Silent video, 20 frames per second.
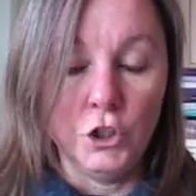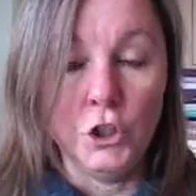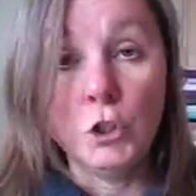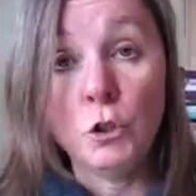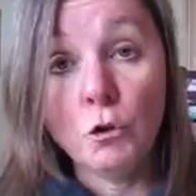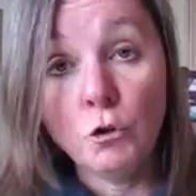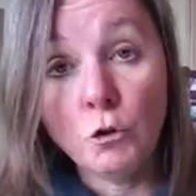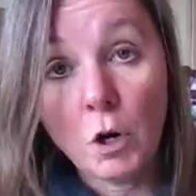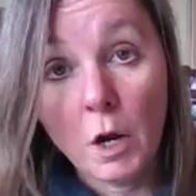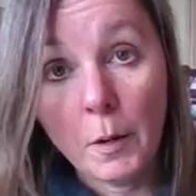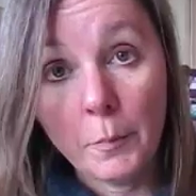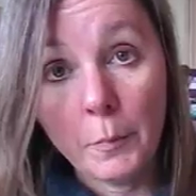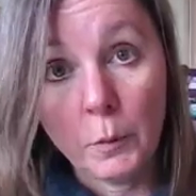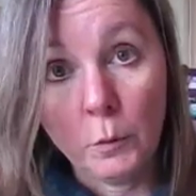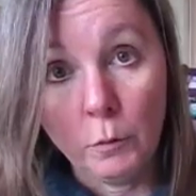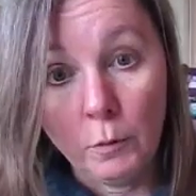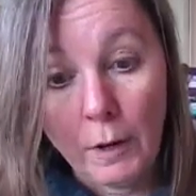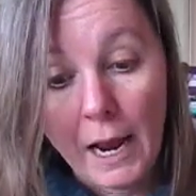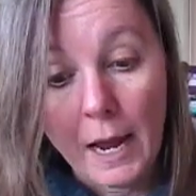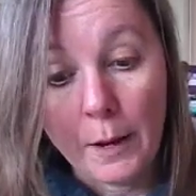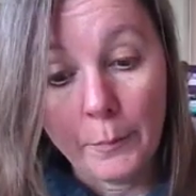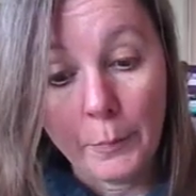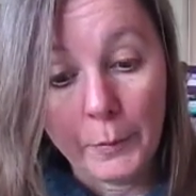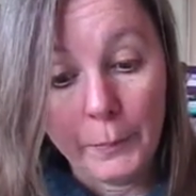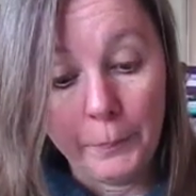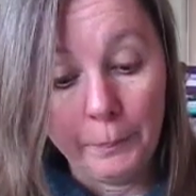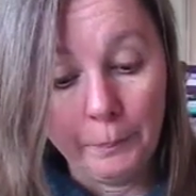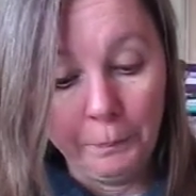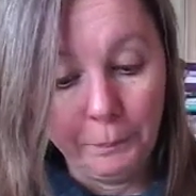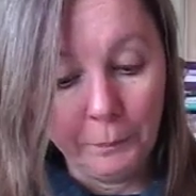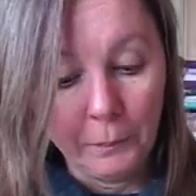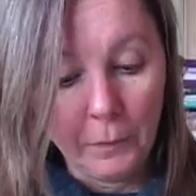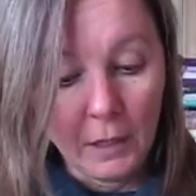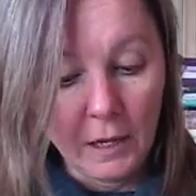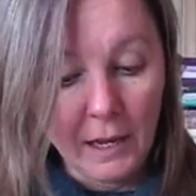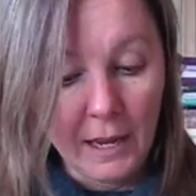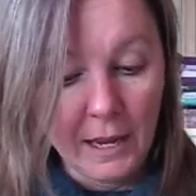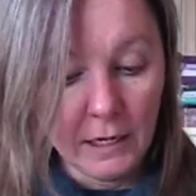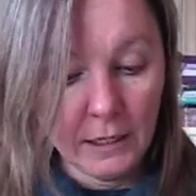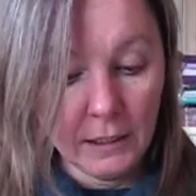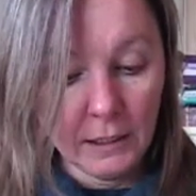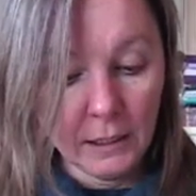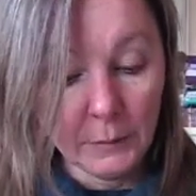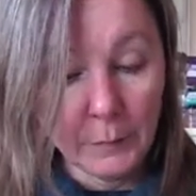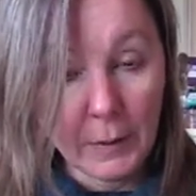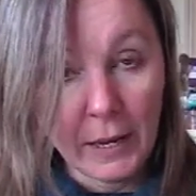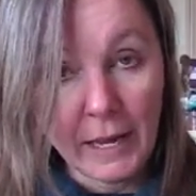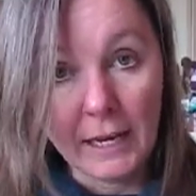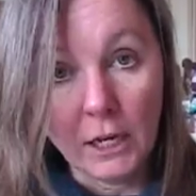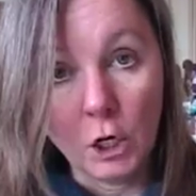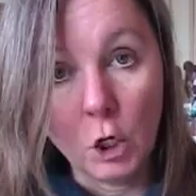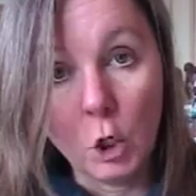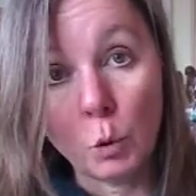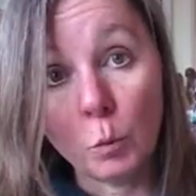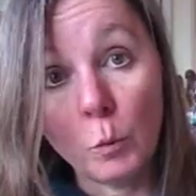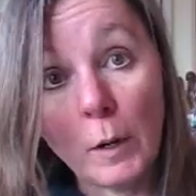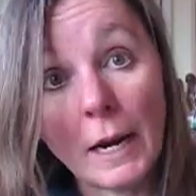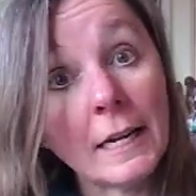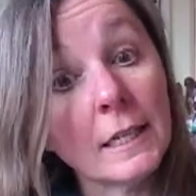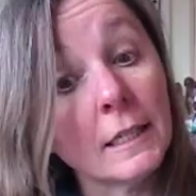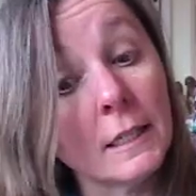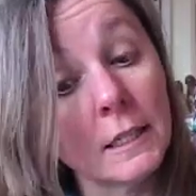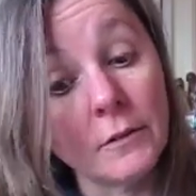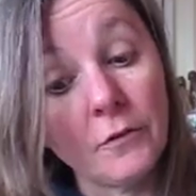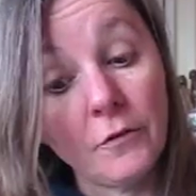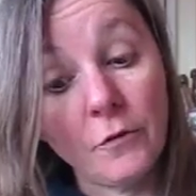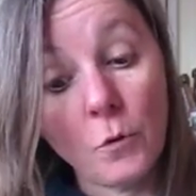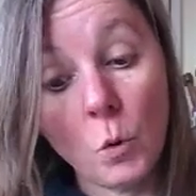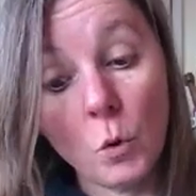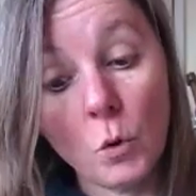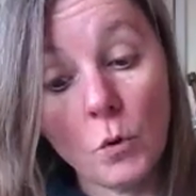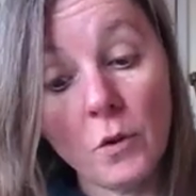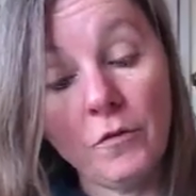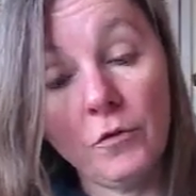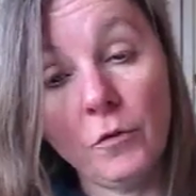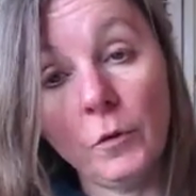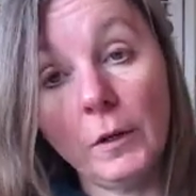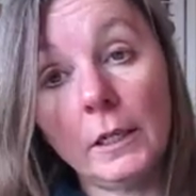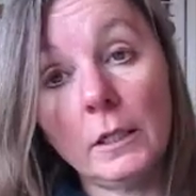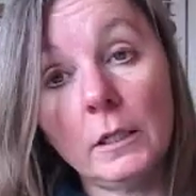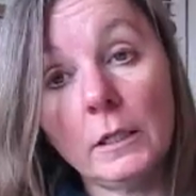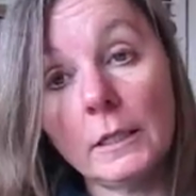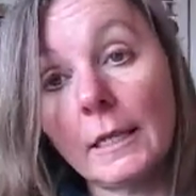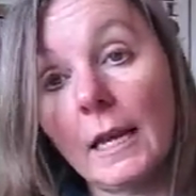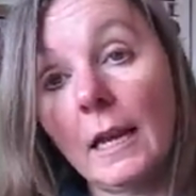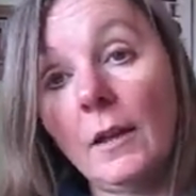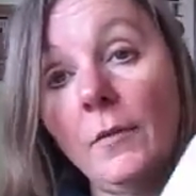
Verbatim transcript: Dewdrop Wrap. And it is by Grace for the Frills.